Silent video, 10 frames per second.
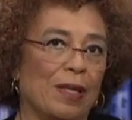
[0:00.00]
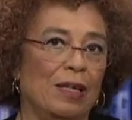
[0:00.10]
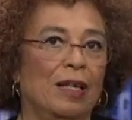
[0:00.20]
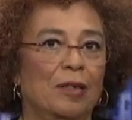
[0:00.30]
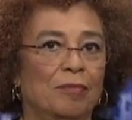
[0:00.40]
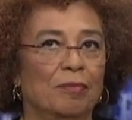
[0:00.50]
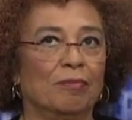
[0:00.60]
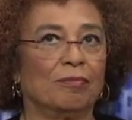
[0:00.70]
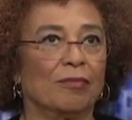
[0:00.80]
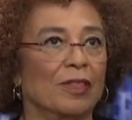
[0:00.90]
um,
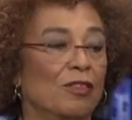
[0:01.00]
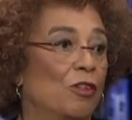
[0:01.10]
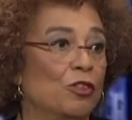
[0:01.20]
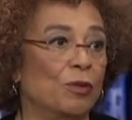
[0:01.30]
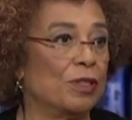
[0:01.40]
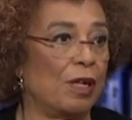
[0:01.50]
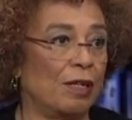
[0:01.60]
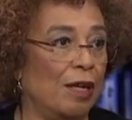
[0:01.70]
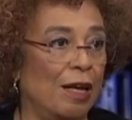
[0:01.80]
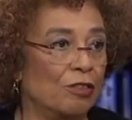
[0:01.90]
is also a
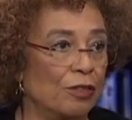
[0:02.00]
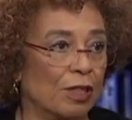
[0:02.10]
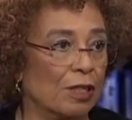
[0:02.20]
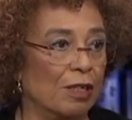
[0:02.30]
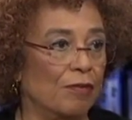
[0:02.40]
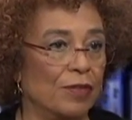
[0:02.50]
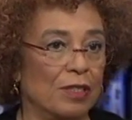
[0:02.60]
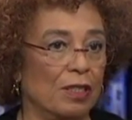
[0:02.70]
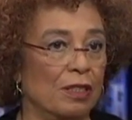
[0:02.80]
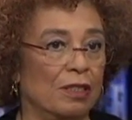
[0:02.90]
psychiatric uh,
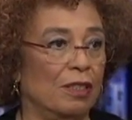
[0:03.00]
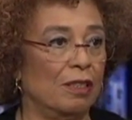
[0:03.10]
facility.